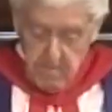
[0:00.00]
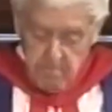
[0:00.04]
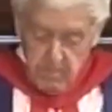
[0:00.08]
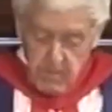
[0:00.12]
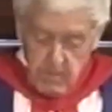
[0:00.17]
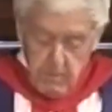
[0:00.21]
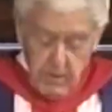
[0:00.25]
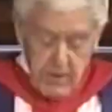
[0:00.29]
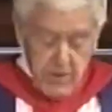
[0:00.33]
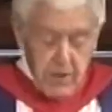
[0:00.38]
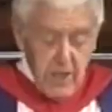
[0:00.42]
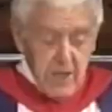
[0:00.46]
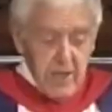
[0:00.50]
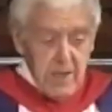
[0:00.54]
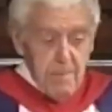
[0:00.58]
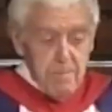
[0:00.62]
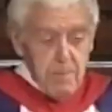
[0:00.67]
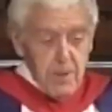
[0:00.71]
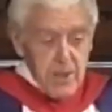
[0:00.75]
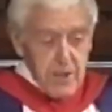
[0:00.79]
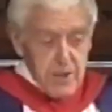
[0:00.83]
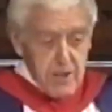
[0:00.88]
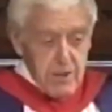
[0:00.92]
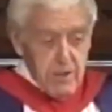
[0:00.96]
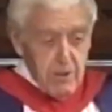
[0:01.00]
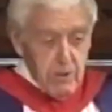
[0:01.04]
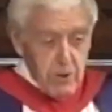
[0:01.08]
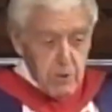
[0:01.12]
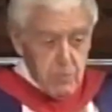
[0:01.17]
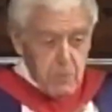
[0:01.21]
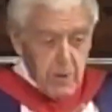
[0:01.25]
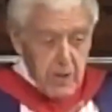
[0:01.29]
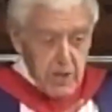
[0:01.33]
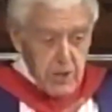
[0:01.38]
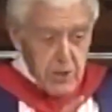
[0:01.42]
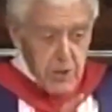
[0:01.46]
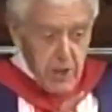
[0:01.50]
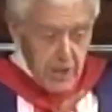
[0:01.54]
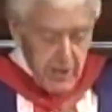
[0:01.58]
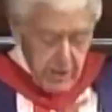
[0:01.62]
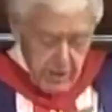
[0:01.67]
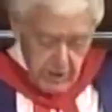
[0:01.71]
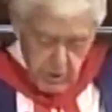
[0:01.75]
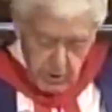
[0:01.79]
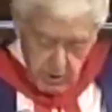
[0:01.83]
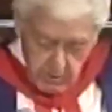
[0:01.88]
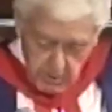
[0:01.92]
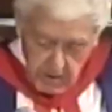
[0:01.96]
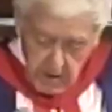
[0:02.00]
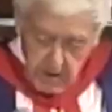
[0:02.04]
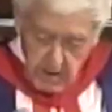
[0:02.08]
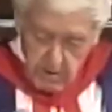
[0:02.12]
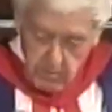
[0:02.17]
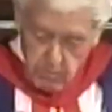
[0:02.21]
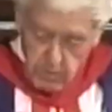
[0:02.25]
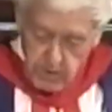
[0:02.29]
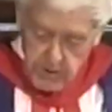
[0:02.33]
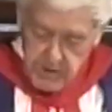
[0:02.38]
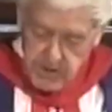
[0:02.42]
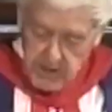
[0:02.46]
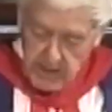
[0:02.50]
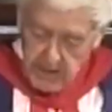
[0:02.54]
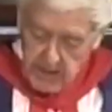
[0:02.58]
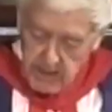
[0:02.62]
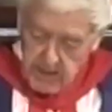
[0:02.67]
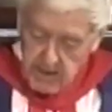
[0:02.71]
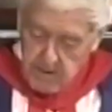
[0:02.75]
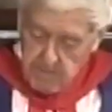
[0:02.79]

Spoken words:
But then the person who's been challenging you will say,